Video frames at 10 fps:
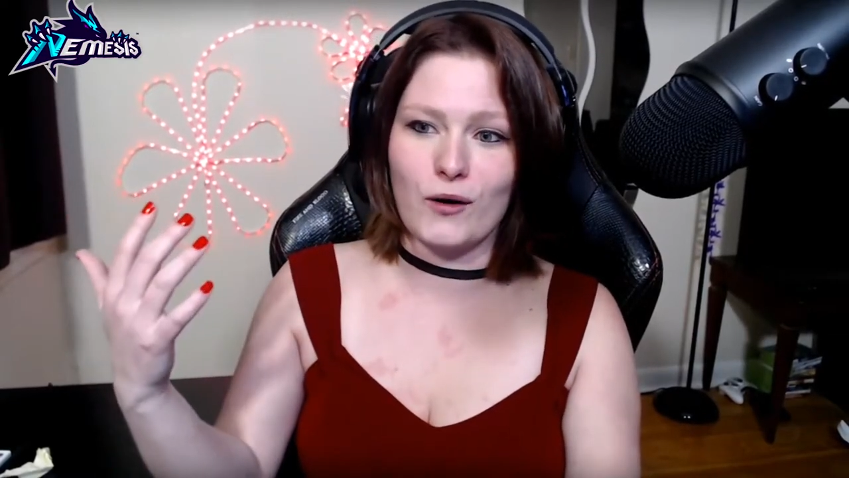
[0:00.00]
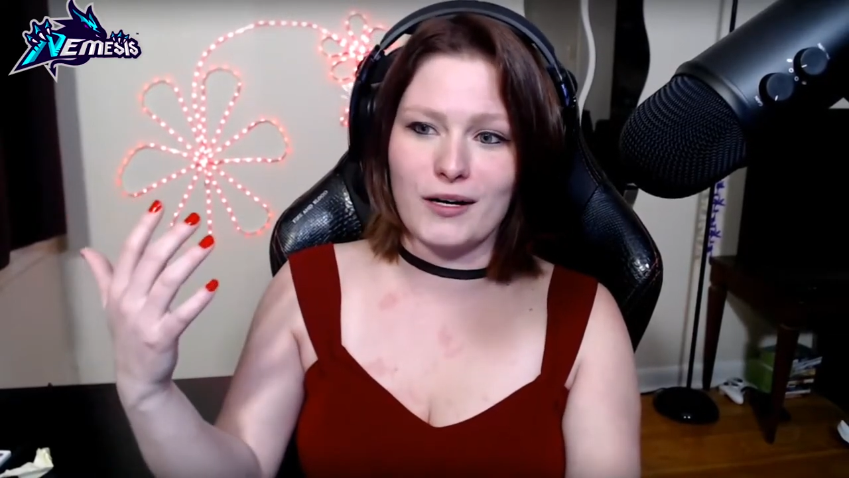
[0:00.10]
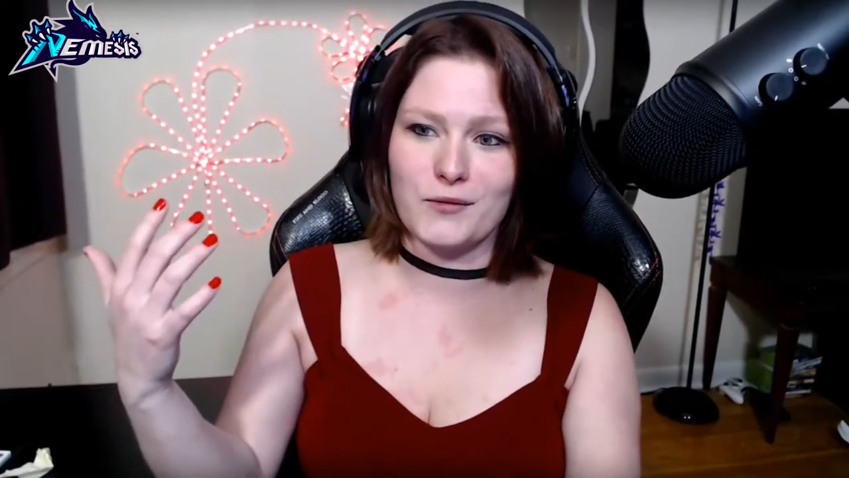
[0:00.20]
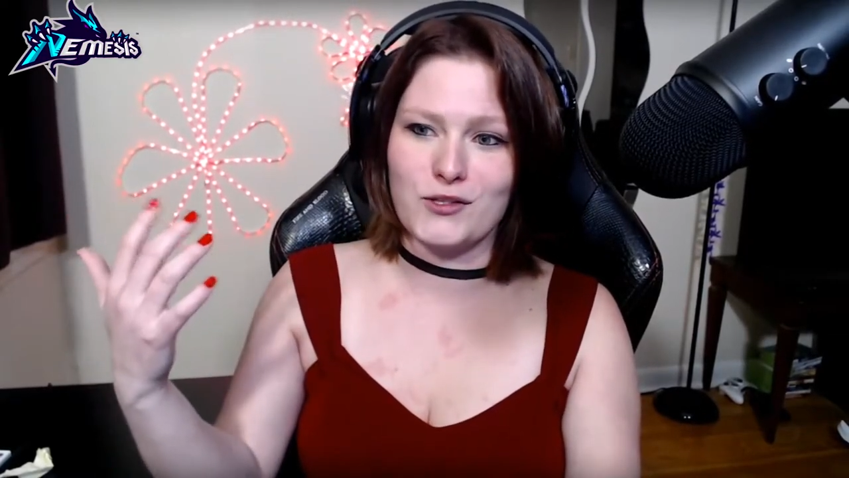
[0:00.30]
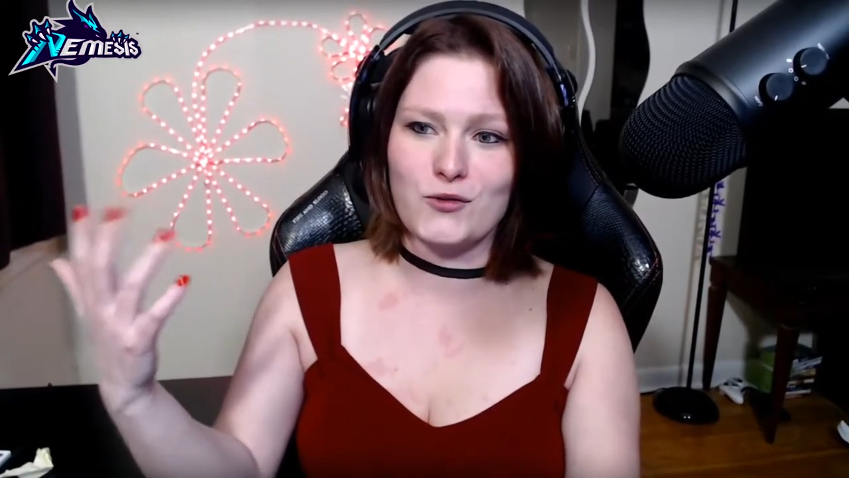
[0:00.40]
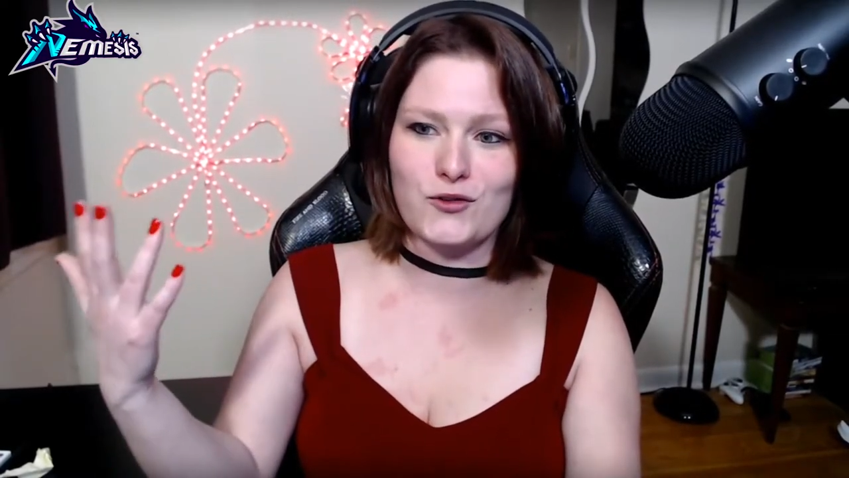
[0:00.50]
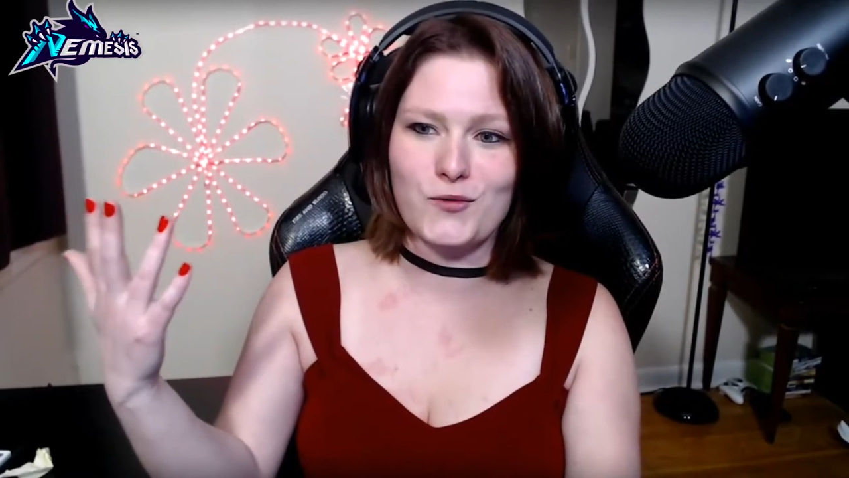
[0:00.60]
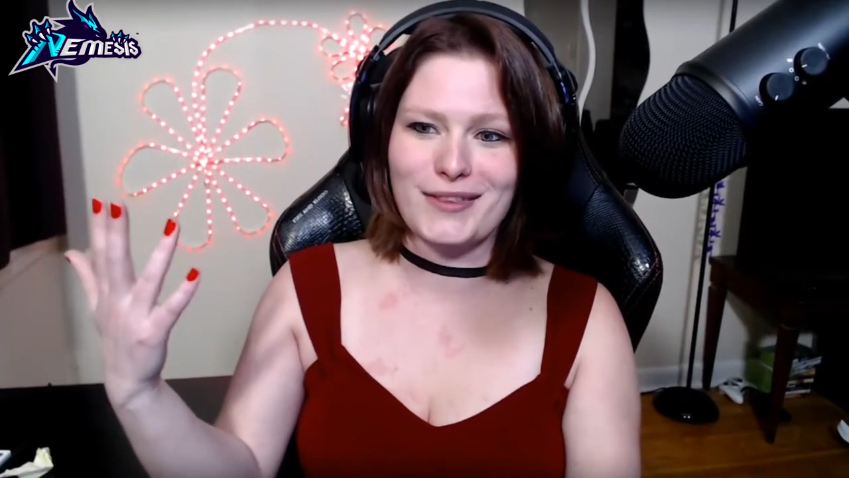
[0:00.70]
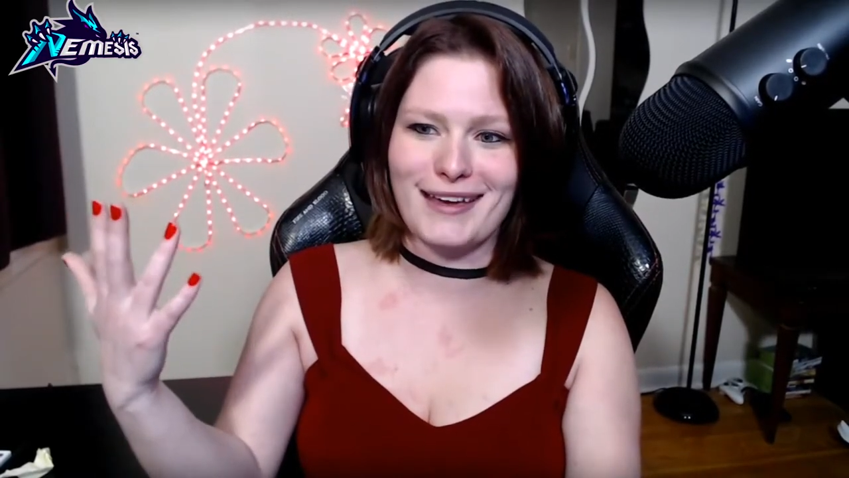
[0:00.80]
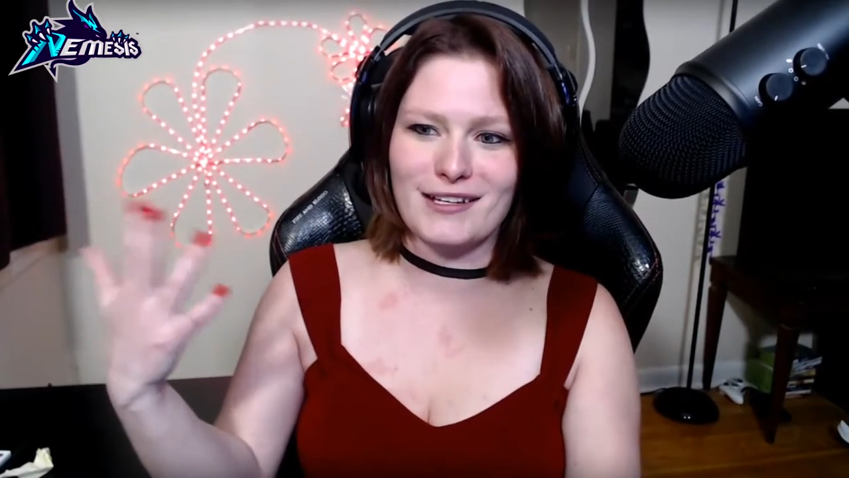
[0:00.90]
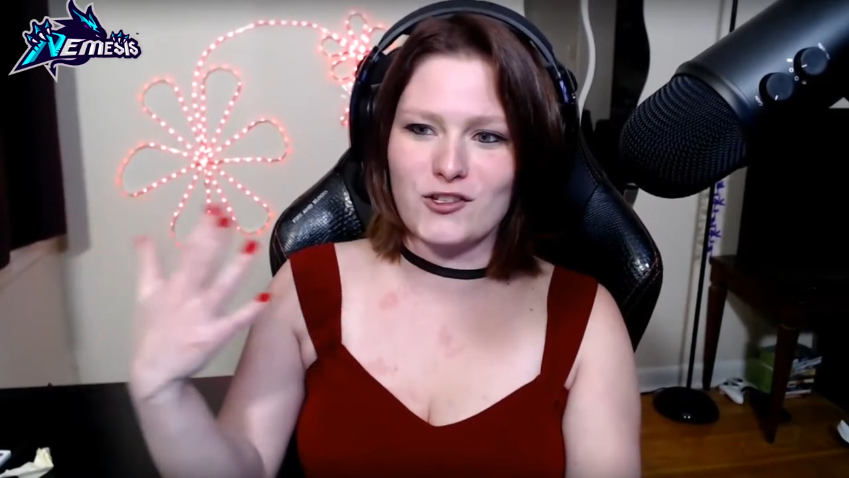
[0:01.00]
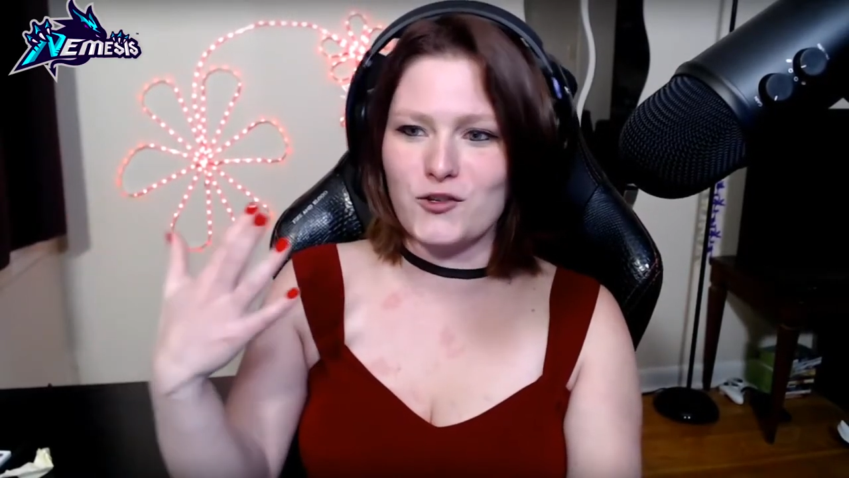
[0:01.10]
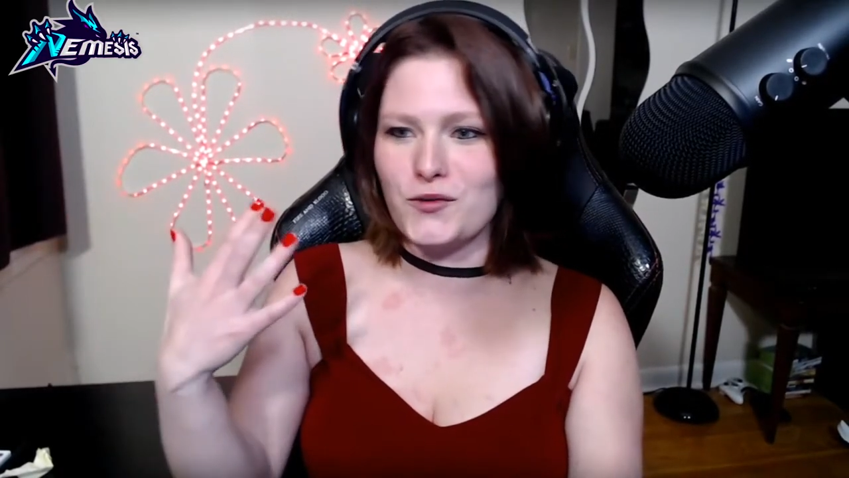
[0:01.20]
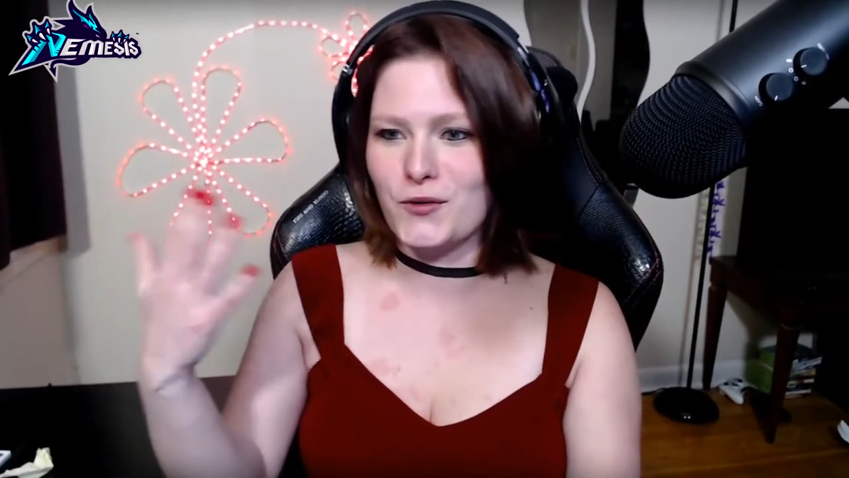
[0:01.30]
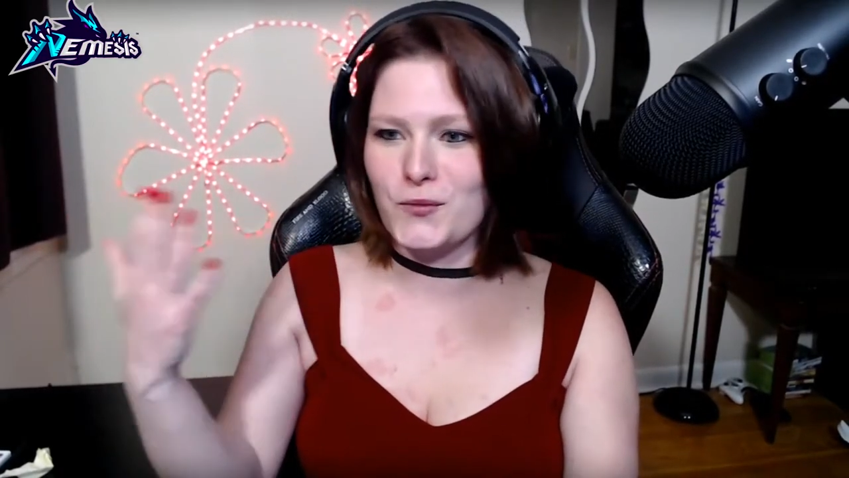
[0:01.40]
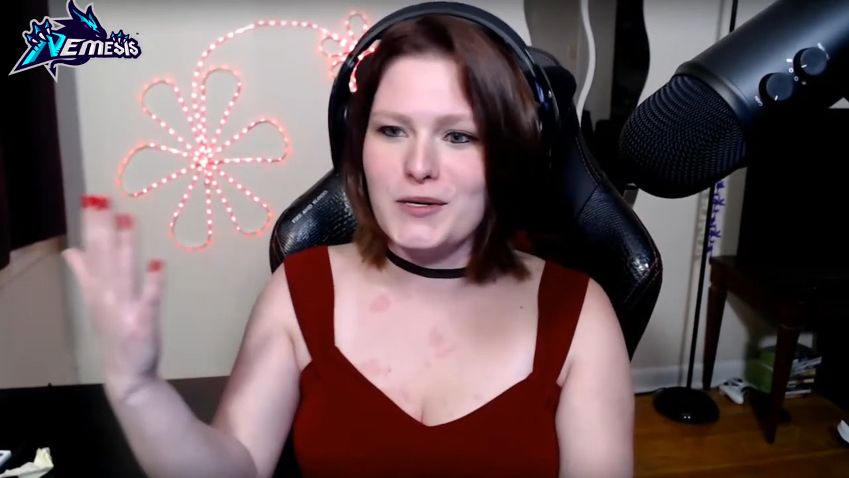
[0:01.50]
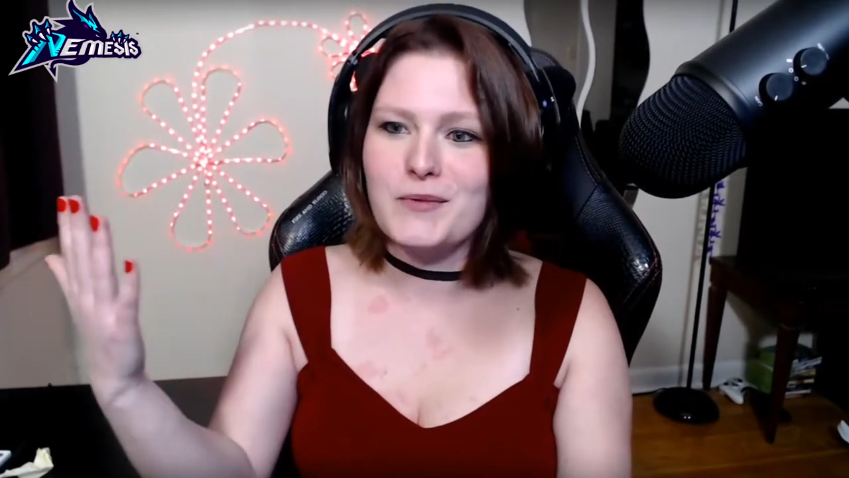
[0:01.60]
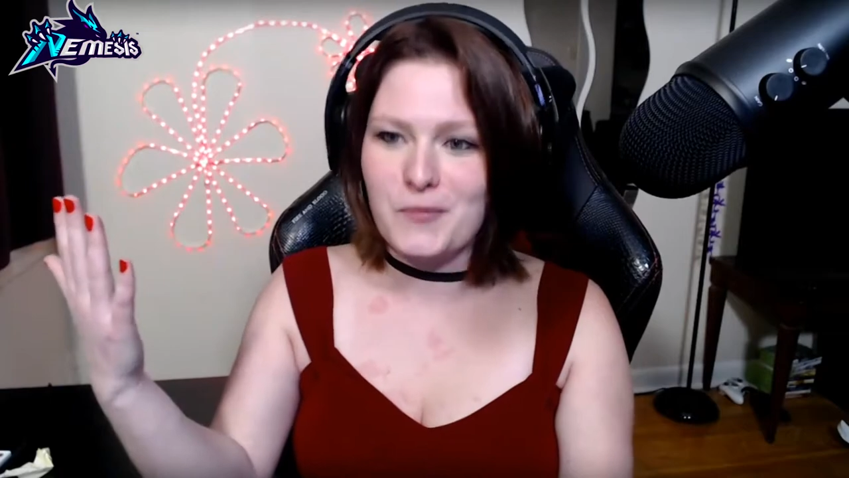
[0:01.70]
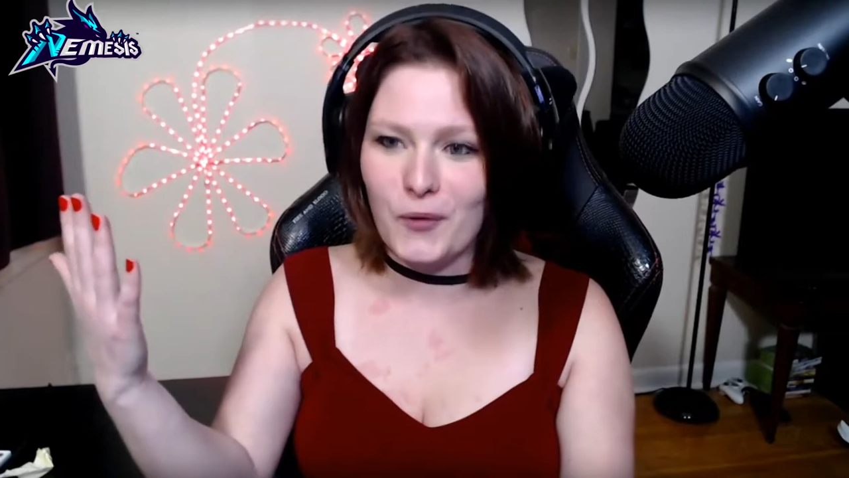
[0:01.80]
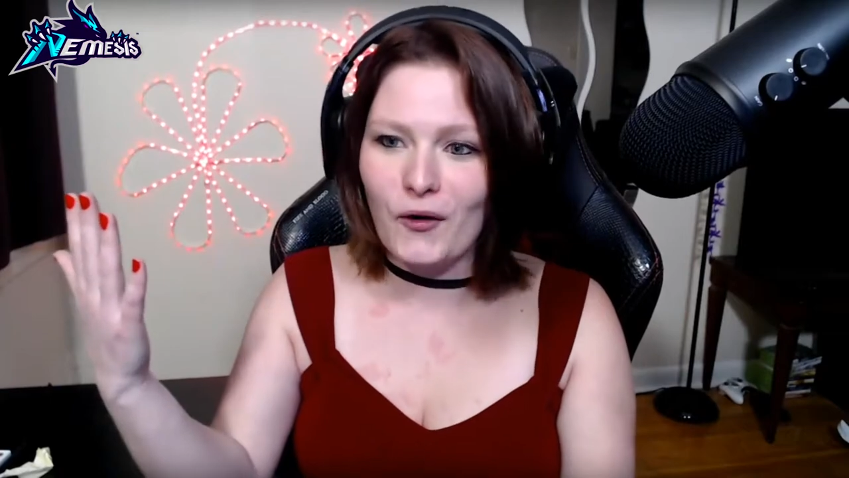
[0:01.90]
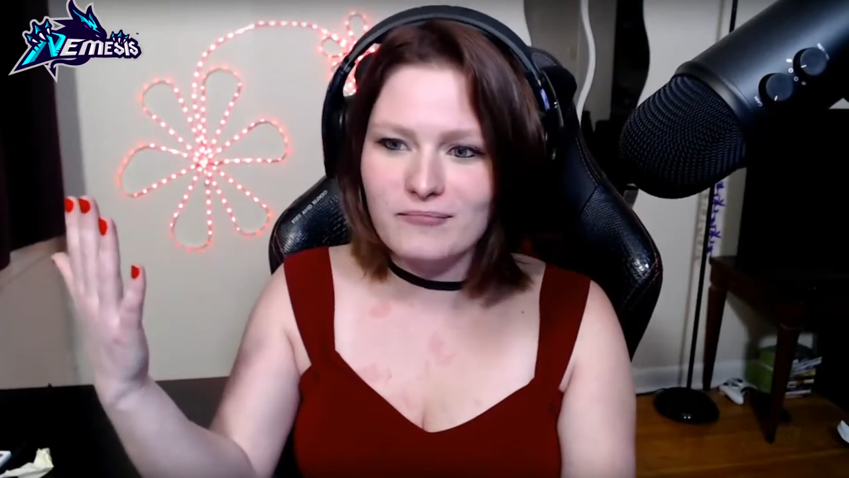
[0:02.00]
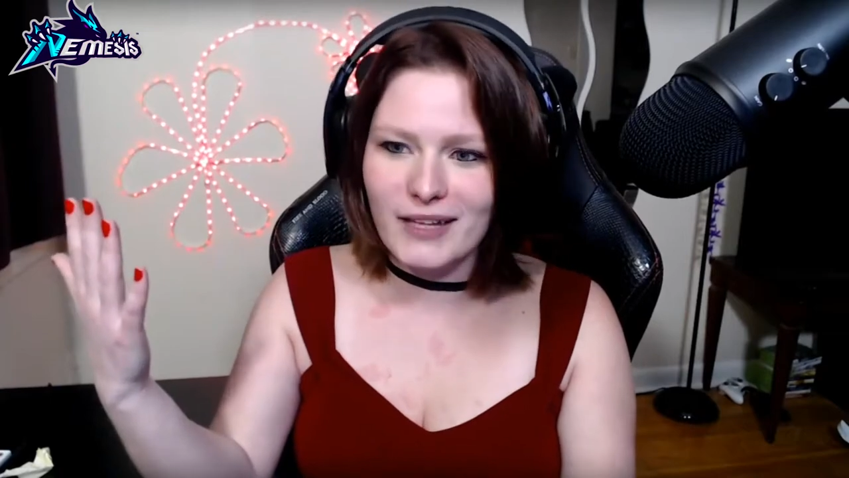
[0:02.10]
and it was usually with like two to three people.